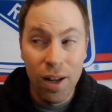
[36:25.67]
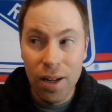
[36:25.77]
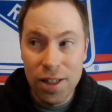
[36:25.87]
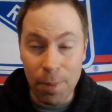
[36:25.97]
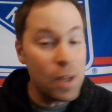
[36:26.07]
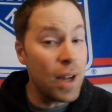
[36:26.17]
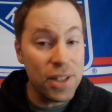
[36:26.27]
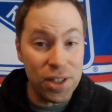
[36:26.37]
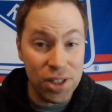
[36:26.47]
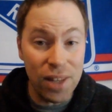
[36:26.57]
Some of you guys
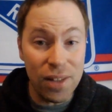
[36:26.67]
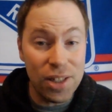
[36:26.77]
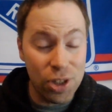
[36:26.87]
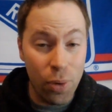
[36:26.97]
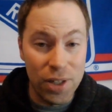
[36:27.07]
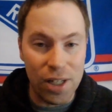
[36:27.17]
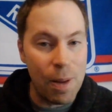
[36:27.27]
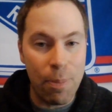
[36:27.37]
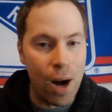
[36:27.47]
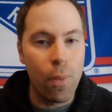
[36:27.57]
that sent these stories into
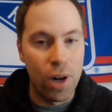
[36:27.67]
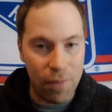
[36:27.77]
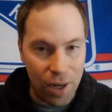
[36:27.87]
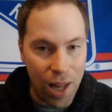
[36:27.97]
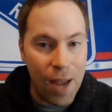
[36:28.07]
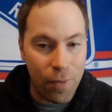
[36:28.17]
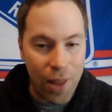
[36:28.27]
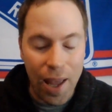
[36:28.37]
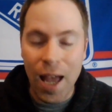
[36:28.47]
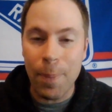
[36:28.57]
me probably weren't even alive when
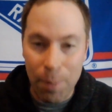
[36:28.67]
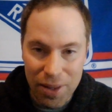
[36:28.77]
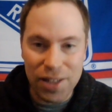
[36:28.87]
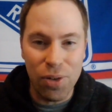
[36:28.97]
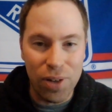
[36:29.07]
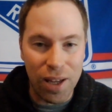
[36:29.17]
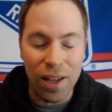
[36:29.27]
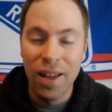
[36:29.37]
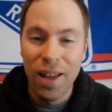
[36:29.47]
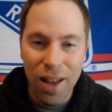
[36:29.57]
that happened, but that's okay.
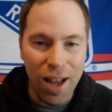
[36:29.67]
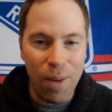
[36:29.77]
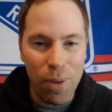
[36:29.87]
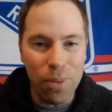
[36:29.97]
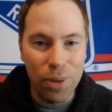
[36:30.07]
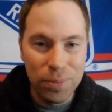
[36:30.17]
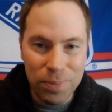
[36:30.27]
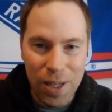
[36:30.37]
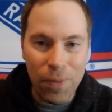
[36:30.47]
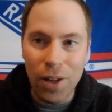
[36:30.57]
Uh, we'll, we'll
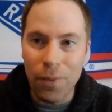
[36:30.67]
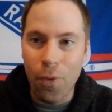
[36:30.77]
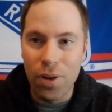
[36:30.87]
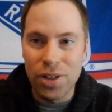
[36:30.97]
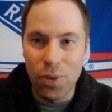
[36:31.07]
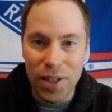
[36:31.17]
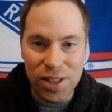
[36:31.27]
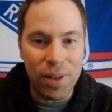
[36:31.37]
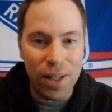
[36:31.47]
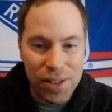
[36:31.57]
definitely look forward to doing
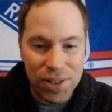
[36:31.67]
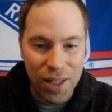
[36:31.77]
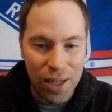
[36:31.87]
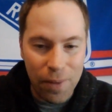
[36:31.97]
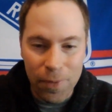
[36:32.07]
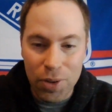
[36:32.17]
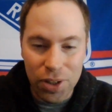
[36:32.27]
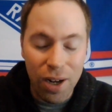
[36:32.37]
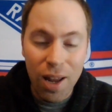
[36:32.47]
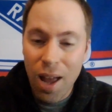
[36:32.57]
something like this again in the
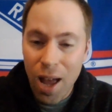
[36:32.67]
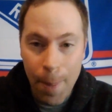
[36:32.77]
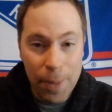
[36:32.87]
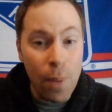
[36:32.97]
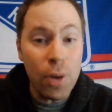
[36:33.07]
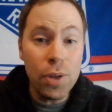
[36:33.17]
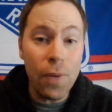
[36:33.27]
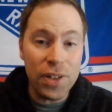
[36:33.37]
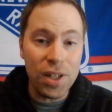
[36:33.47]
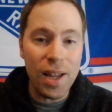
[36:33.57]
future. Uh, but that will do it
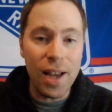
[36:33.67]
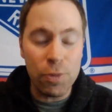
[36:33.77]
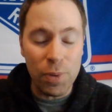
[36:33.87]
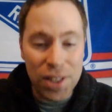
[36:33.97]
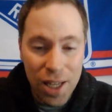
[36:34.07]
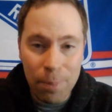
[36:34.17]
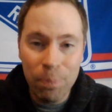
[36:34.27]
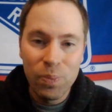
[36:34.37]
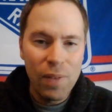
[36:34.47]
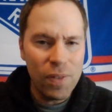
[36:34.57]
for today, guys. Once again,
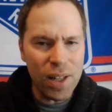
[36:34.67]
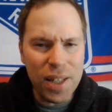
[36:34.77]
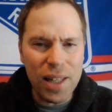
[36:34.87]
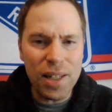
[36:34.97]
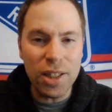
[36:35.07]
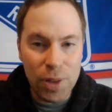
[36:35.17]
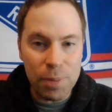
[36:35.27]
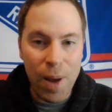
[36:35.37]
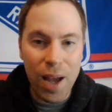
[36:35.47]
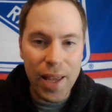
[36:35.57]
if you'd like to get in touch with this
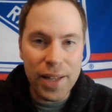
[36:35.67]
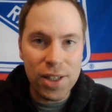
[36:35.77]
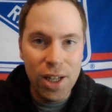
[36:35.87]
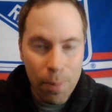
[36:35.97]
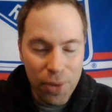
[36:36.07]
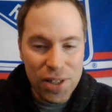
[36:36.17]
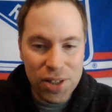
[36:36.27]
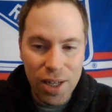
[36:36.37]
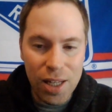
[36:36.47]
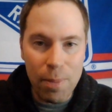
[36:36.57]
podcast, please
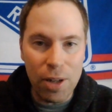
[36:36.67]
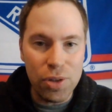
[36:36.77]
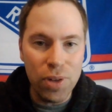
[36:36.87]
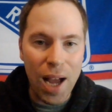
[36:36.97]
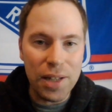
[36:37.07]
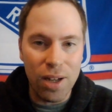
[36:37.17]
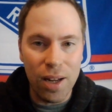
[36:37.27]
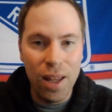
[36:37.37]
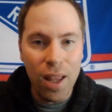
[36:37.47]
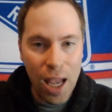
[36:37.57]
send an email to locked
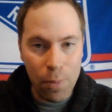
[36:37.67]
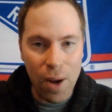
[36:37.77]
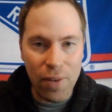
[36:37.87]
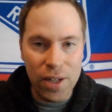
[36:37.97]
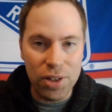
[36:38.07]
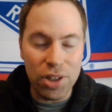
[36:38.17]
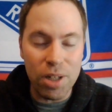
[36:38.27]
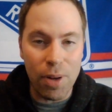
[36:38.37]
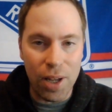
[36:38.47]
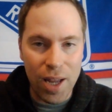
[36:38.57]
on N Y Rangers at
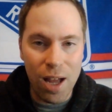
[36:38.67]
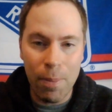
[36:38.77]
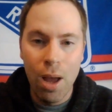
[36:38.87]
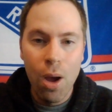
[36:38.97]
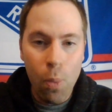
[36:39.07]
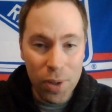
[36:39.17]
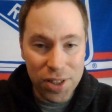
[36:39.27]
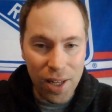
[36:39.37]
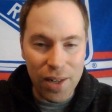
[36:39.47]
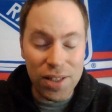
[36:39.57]
gmail dot com. Once
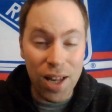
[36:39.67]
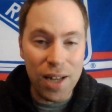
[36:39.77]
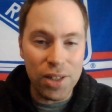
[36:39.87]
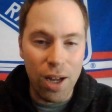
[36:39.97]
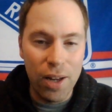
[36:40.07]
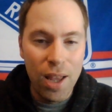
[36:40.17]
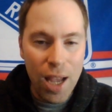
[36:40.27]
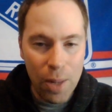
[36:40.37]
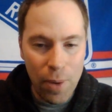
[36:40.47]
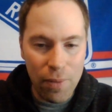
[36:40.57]
again, that is locked on
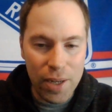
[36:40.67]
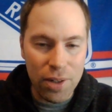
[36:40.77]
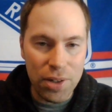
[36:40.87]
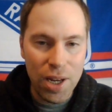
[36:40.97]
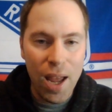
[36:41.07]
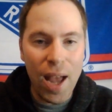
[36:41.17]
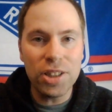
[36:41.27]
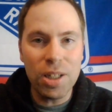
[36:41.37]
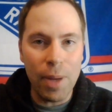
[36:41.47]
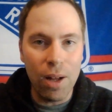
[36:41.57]
N Y Rangers at
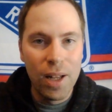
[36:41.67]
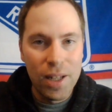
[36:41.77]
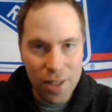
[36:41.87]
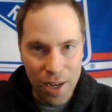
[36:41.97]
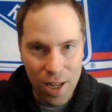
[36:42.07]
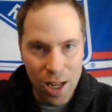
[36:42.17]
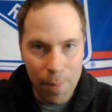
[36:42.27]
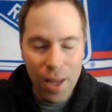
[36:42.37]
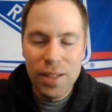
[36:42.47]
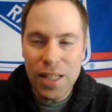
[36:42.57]
gmail dot com.
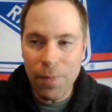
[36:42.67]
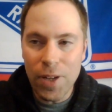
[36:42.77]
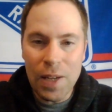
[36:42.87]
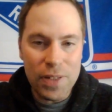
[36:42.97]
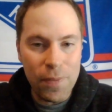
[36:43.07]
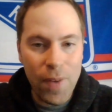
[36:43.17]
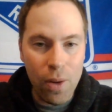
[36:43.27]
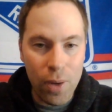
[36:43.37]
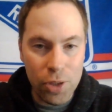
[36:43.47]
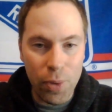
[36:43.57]
Definitely give us a
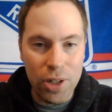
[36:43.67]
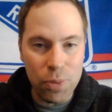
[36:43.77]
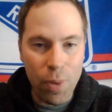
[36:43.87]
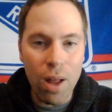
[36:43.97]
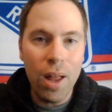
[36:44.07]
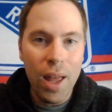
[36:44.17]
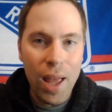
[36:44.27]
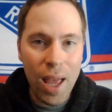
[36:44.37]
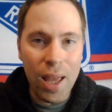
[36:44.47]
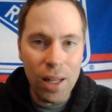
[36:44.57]
follow on Twitter as well,
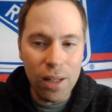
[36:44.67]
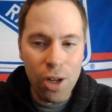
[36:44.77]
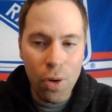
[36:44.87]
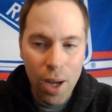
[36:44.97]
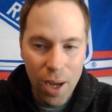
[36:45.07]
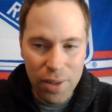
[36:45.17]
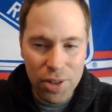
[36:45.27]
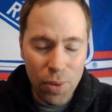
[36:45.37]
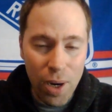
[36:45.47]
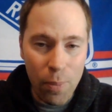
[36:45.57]
at LO
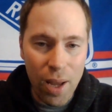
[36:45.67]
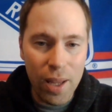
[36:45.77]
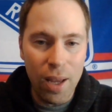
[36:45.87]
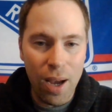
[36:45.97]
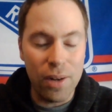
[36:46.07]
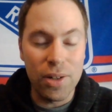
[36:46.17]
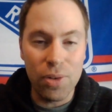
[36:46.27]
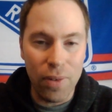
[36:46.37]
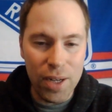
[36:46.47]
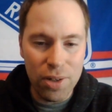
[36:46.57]
underscore NY
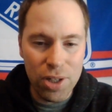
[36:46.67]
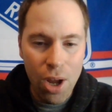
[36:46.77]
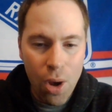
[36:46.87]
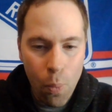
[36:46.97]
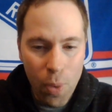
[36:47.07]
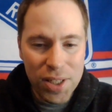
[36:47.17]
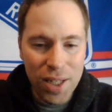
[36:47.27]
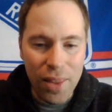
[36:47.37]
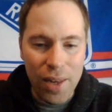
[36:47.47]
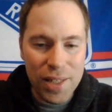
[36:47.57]
underscore Rangers. Once
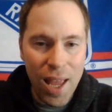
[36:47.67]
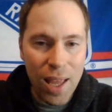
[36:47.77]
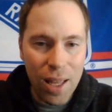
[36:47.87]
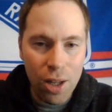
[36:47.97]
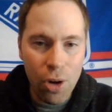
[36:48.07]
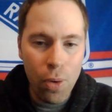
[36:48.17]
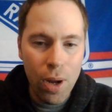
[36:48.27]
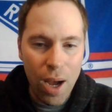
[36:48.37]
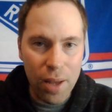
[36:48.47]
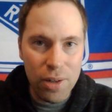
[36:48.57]
again, that is at LO
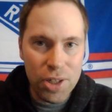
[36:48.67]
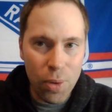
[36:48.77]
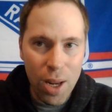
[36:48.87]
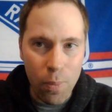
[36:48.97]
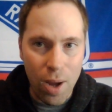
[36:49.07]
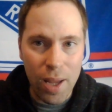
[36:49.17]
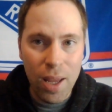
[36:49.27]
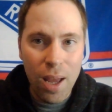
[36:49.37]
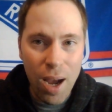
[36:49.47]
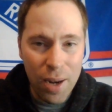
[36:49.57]
underscore NY
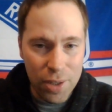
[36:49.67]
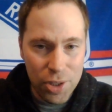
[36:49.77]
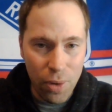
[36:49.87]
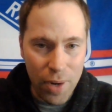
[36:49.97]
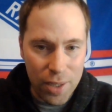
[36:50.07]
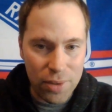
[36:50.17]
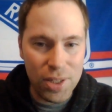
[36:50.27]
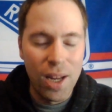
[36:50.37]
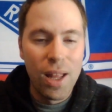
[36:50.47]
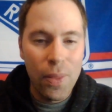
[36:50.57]
underscore
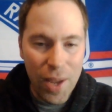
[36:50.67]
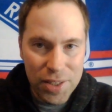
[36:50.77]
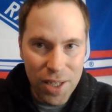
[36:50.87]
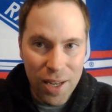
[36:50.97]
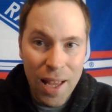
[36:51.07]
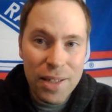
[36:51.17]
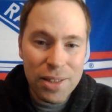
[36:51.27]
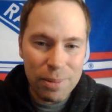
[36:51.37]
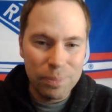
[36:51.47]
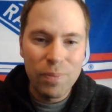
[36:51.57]
Rangers. Thanks again,
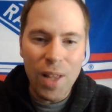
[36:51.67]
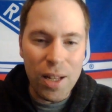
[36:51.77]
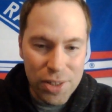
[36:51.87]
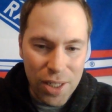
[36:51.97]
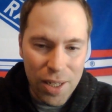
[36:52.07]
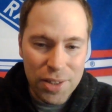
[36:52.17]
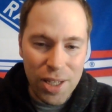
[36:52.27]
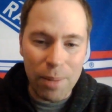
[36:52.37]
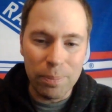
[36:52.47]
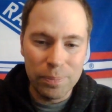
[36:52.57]
guys. I'll see you next time.